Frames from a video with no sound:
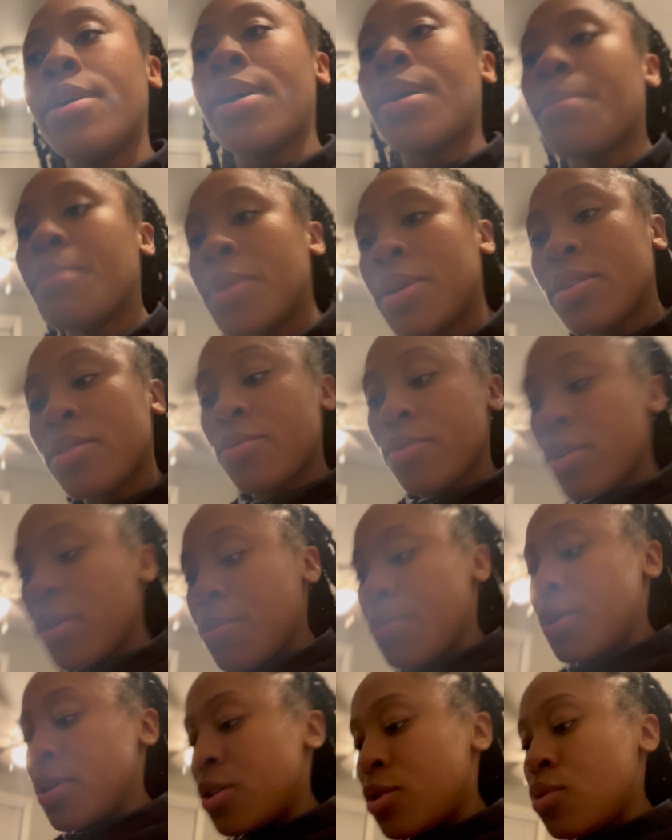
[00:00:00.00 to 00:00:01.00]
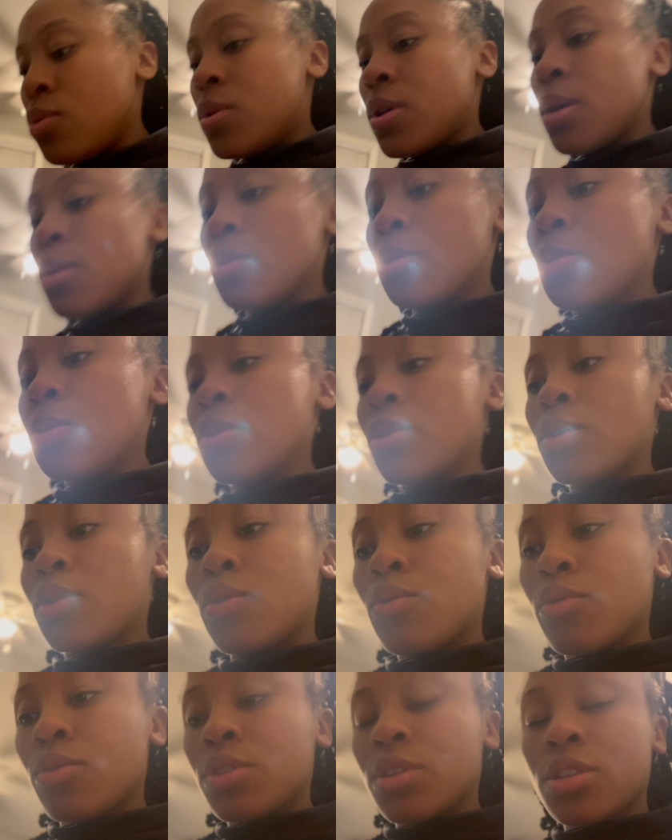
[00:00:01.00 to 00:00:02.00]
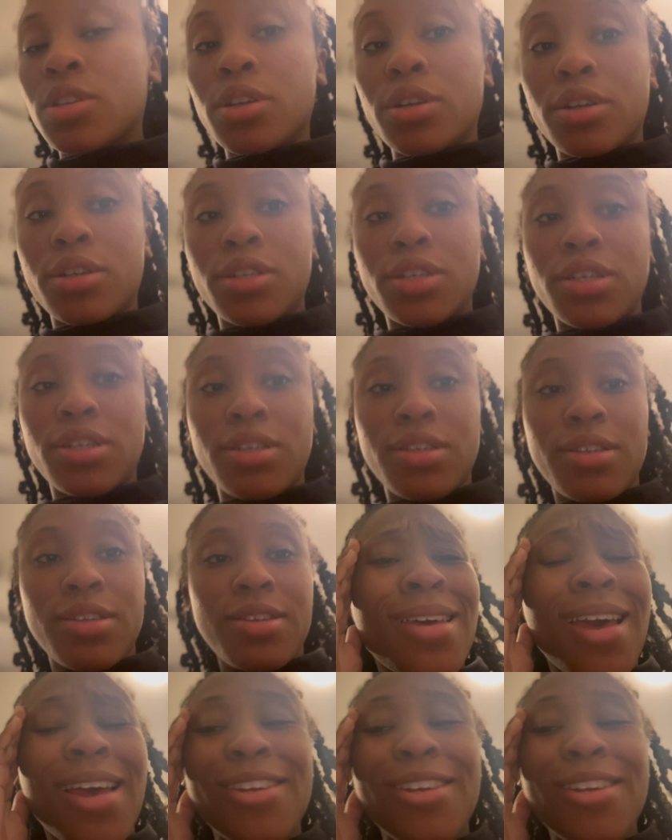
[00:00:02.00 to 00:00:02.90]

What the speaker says: I messed around and put 2 tablespoons of cornstarch in it.